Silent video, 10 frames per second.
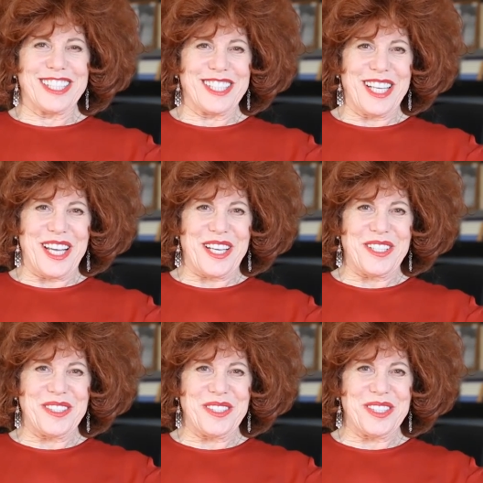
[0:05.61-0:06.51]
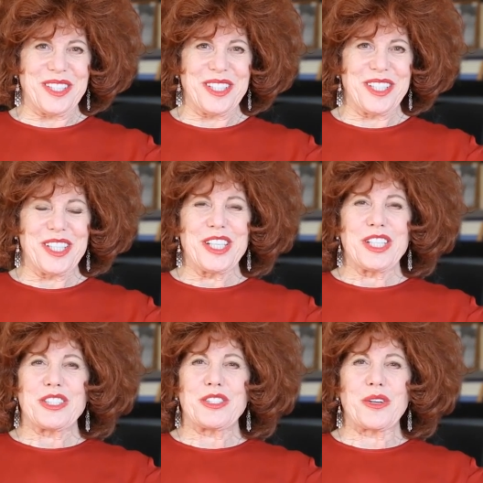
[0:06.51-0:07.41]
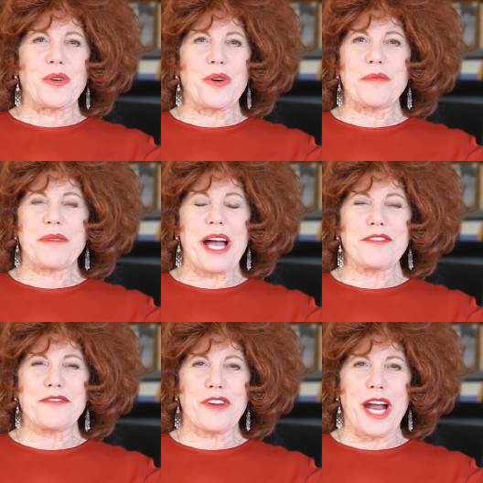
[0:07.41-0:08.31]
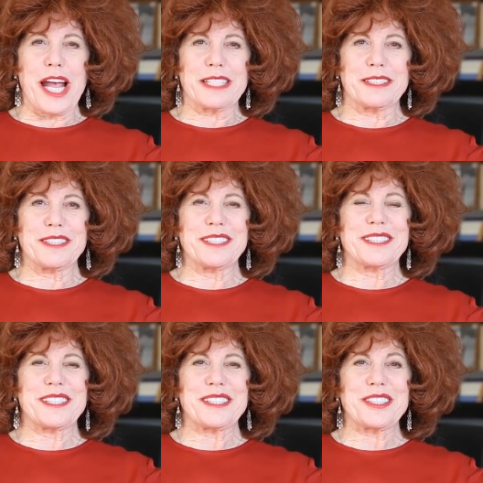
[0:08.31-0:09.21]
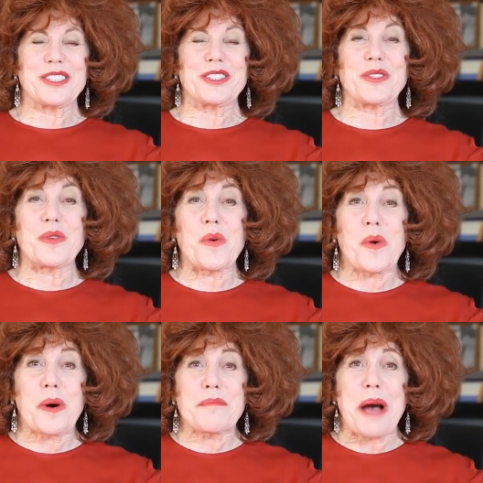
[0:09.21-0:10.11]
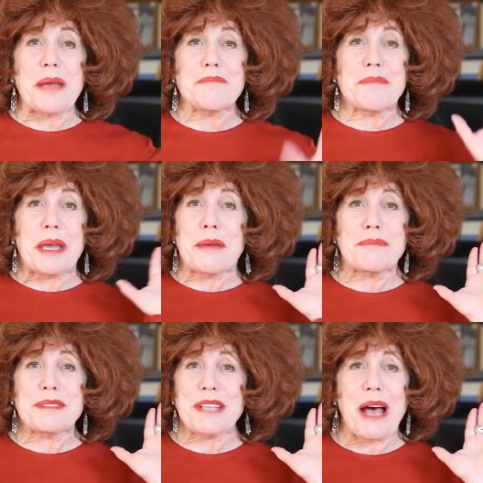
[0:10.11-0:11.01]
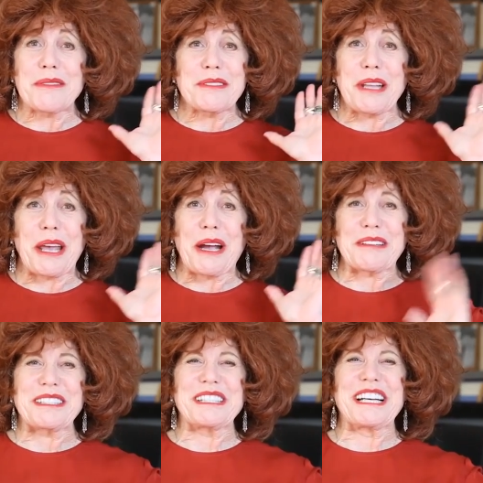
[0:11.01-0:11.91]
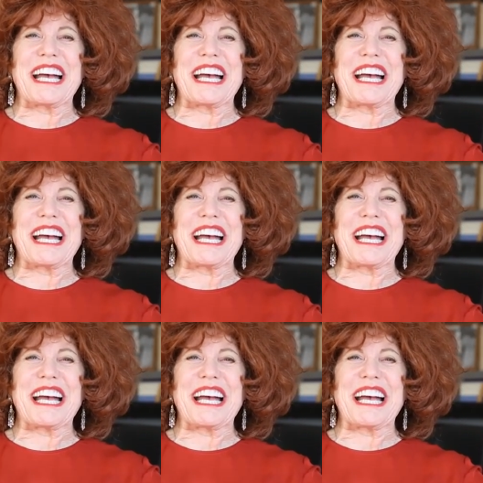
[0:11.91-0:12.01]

holidays, to all my friends, to all my peeps out there.